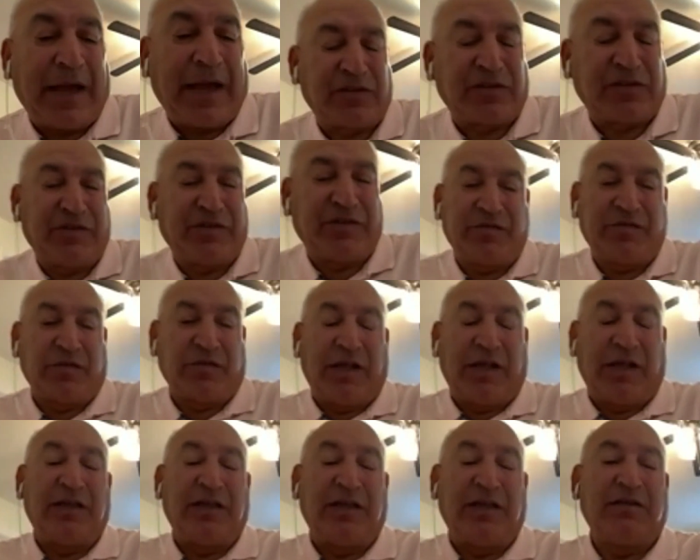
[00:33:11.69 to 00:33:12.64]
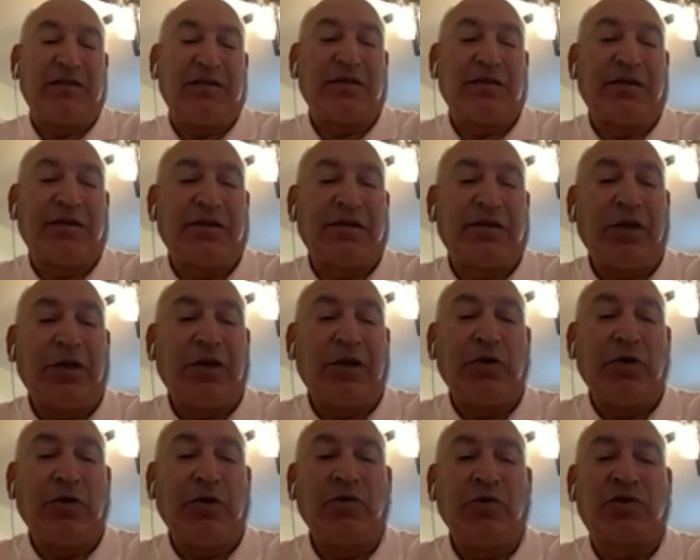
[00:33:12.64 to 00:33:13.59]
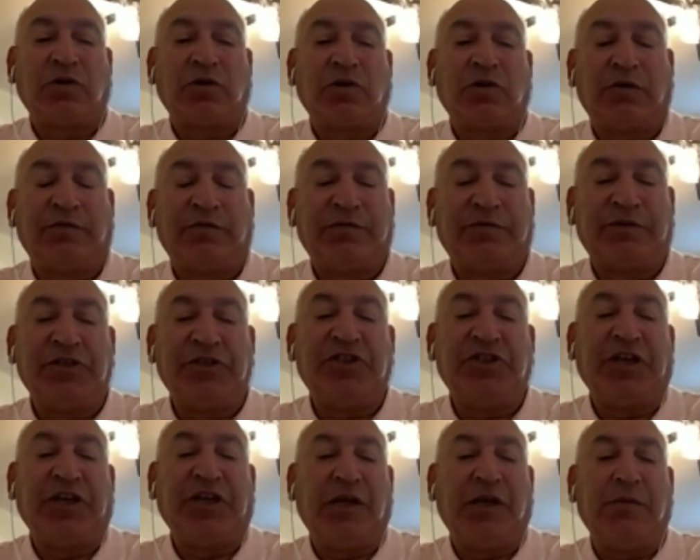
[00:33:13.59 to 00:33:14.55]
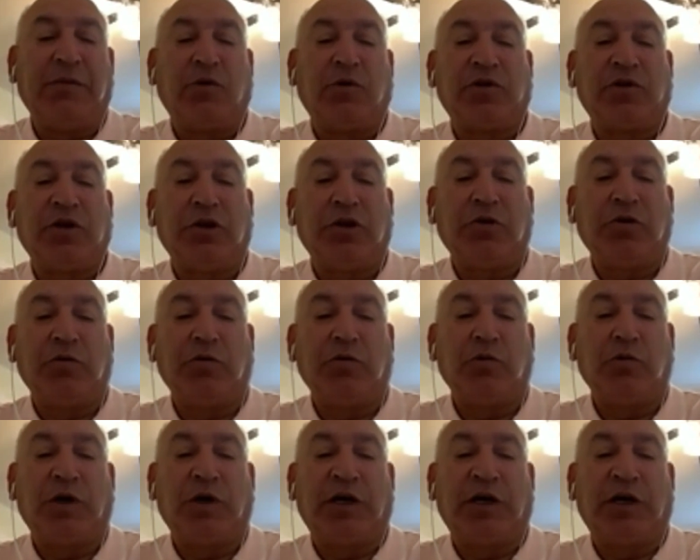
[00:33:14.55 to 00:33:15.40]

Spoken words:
First of all, I think the new sort of regime, or the new